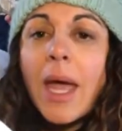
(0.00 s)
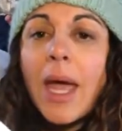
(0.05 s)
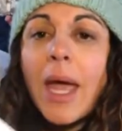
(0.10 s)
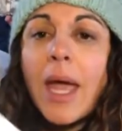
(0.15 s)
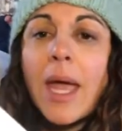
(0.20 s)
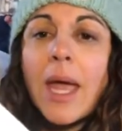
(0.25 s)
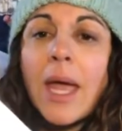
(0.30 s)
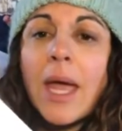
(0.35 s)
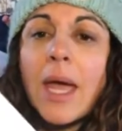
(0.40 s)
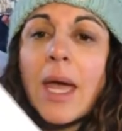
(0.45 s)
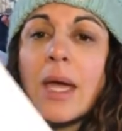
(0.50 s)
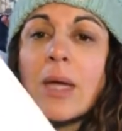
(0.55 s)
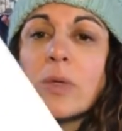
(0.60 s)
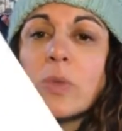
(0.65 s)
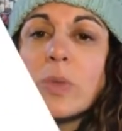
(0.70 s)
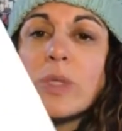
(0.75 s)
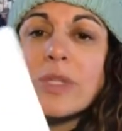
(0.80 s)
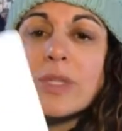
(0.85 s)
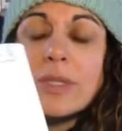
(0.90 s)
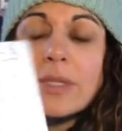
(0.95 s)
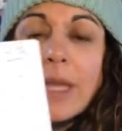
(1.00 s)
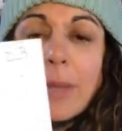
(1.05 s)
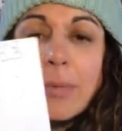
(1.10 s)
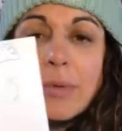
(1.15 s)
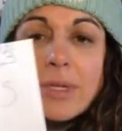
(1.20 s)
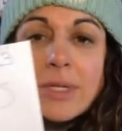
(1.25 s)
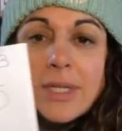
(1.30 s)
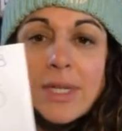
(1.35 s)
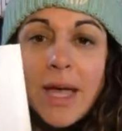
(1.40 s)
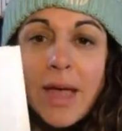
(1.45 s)
and we just stapled
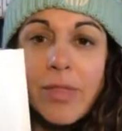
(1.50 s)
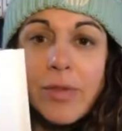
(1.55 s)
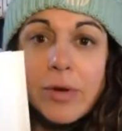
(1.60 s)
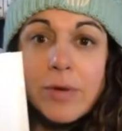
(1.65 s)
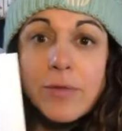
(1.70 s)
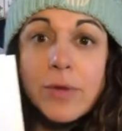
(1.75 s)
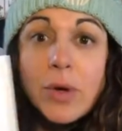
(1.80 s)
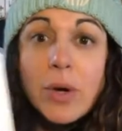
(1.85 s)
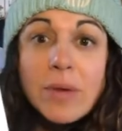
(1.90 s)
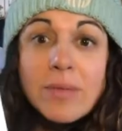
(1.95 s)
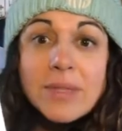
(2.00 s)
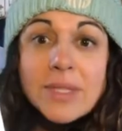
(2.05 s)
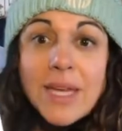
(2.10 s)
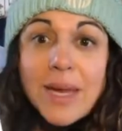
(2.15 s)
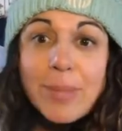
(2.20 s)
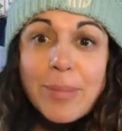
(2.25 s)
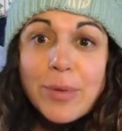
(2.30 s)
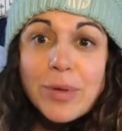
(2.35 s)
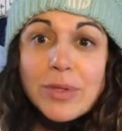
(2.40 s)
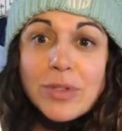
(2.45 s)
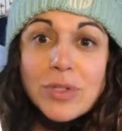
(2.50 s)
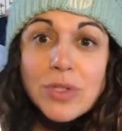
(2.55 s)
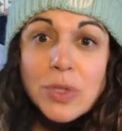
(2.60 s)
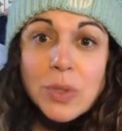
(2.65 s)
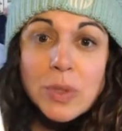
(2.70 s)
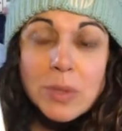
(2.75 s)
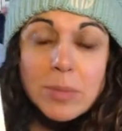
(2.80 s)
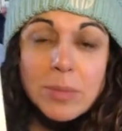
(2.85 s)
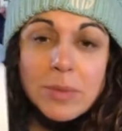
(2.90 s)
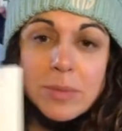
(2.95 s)
it together. If you don't have a stapler, just
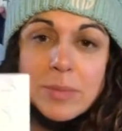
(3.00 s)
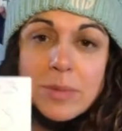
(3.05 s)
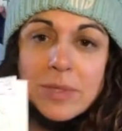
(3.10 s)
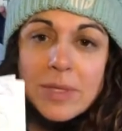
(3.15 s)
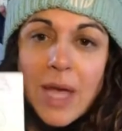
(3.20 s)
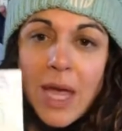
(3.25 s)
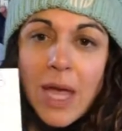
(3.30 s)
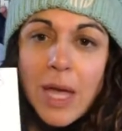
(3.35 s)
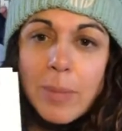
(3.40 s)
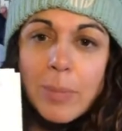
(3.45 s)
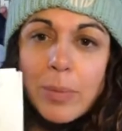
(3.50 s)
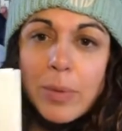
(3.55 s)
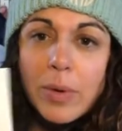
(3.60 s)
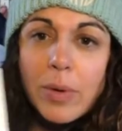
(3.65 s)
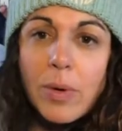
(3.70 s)
use tape.